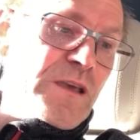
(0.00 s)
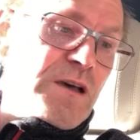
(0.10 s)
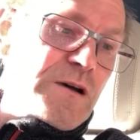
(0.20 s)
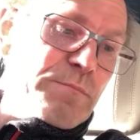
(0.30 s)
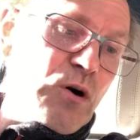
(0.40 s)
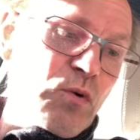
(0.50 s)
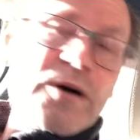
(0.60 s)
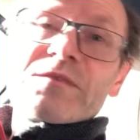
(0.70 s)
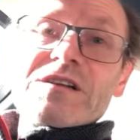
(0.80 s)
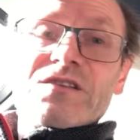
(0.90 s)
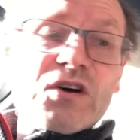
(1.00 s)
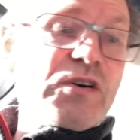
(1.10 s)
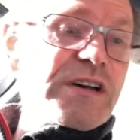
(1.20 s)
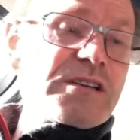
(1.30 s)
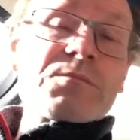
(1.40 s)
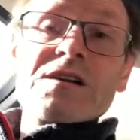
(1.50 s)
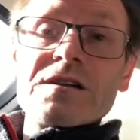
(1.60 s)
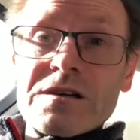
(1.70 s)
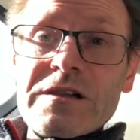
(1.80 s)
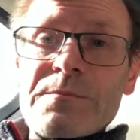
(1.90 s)
But what I'm going to do is I'm going to
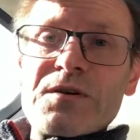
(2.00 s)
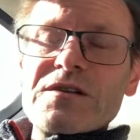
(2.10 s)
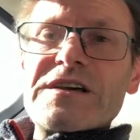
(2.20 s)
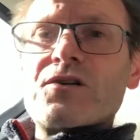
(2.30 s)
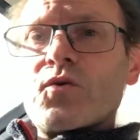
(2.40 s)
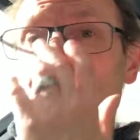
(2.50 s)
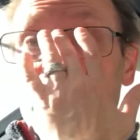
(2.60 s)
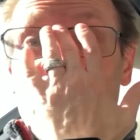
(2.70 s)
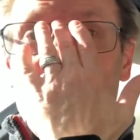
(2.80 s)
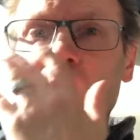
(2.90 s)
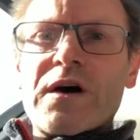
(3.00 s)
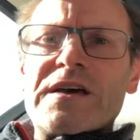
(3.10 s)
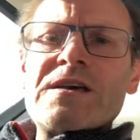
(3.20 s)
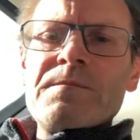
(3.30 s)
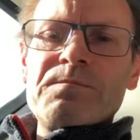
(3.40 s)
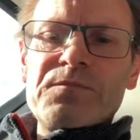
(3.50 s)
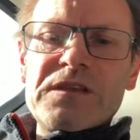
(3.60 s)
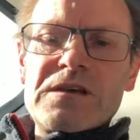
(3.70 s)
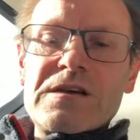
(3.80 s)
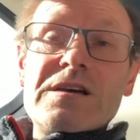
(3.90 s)
deliberately go the wrong way
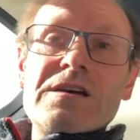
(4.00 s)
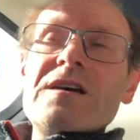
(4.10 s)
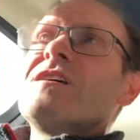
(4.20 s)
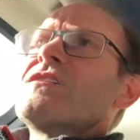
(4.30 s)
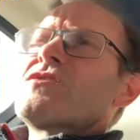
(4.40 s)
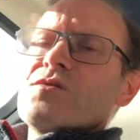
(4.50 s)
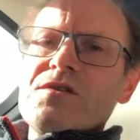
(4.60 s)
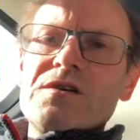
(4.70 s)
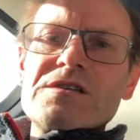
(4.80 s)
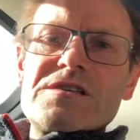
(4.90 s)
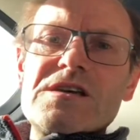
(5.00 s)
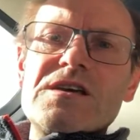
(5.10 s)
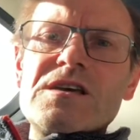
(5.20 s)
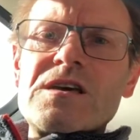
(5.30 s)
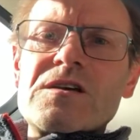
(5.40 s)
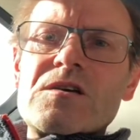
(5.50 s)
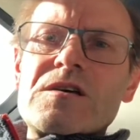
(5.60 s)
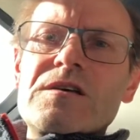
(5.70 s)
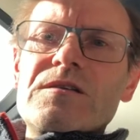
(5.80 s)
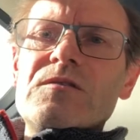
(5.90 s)
so you can see
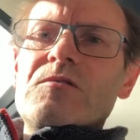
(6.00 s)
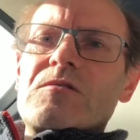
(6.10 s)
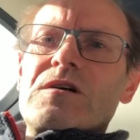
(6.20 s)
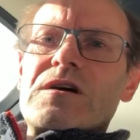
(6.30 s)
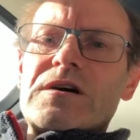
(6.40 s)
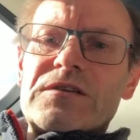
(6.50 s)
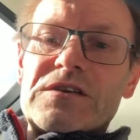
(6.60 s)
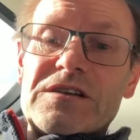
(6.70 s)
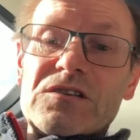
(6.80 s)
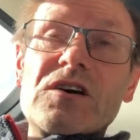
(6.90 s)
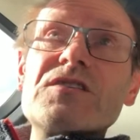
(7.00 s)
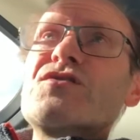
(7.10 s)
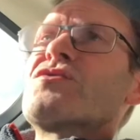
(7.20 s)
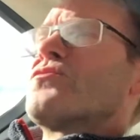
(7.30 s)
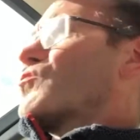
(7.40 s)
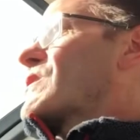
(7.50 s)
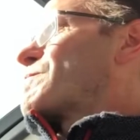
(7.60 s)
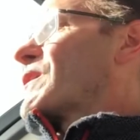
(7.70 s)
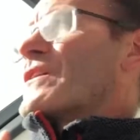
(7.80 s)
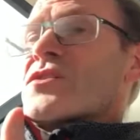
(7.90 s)
that it does
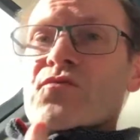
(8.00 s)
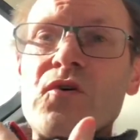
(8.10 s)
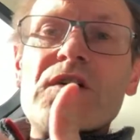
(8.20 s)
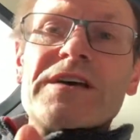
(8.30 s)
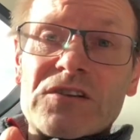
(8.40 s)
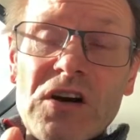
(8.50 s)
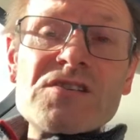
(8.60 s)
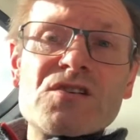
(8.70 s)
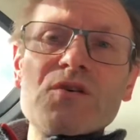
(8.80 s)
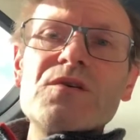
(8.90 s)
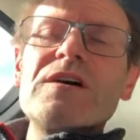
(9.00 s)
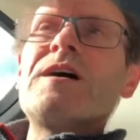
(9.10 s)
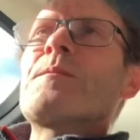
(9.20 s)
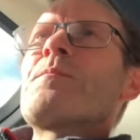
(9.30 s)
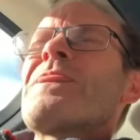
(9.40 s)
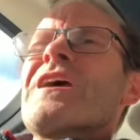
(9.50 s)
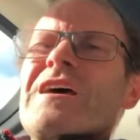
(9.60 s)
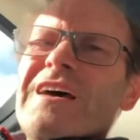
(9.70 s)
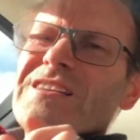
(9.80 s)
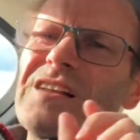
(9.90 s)
replan your route. It does do that.
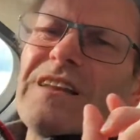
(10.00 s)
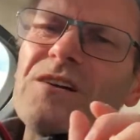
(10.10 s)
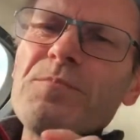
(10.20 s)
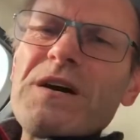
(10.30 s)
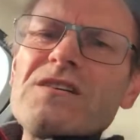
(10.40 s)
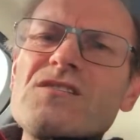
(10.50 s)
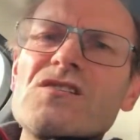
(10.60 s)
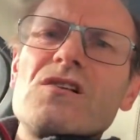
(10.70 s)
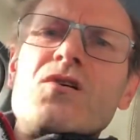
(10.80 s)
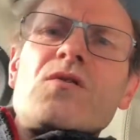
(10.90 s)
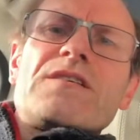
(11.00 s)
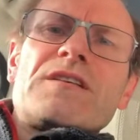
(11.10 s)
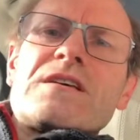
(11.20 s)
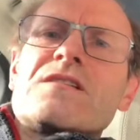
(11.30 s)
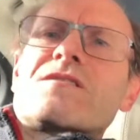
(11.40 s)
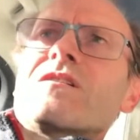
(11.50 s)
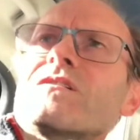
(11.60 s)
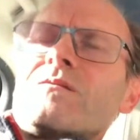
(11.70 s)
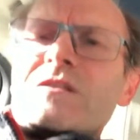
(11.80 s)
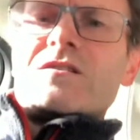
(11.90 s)
It's a little bit slow, I think. So
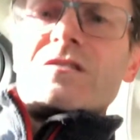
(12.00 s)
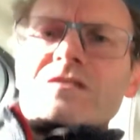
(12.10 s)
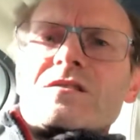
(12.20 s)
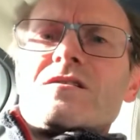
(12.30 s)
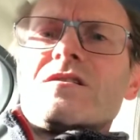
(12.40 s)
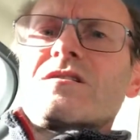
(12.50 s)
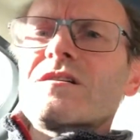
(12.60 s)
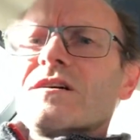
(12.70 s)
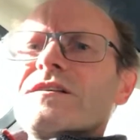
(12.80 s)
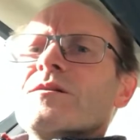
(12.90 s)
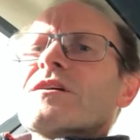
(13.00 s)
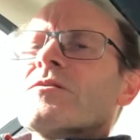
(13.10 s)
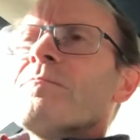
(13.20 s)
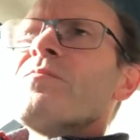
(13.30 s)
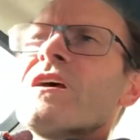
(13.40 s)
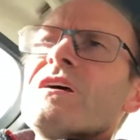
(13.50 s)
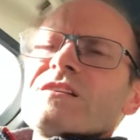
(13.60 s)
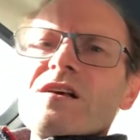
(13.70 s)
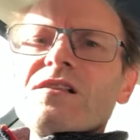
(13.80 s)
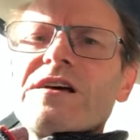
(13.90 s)
let me just adjust that. There we go.
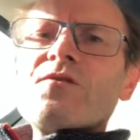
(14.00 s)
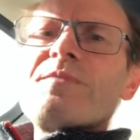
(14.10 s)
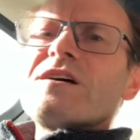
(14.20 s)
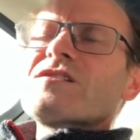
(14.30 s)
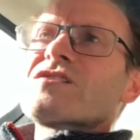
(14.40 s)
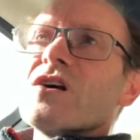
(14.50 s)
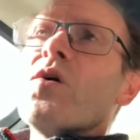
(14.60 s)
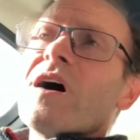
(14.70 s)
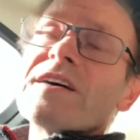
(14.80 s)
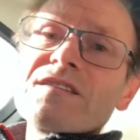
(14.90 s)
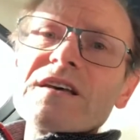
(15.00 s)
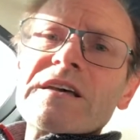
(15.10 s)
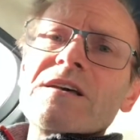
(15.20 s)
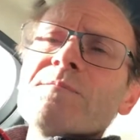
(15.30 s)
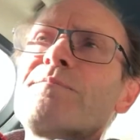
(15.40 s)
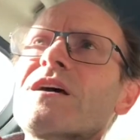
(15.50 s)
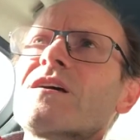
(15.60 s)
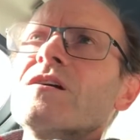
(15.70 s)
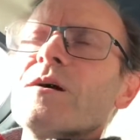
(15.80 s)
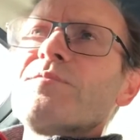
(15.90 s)
It's a little bit slow, I think, in
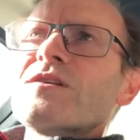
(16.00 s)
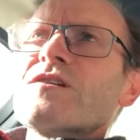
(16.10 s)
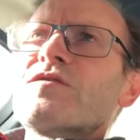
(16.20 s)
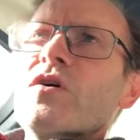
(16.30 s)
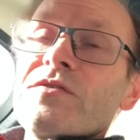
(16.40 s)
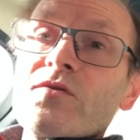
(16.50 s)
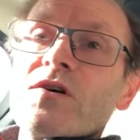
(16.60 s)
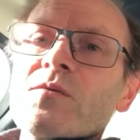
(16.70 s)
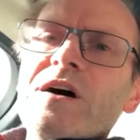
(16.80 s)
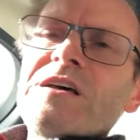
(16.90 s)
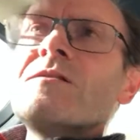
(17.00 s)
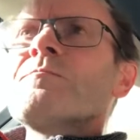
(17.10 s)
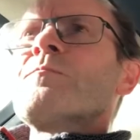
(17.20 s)
picking up that you've gone the wrong way.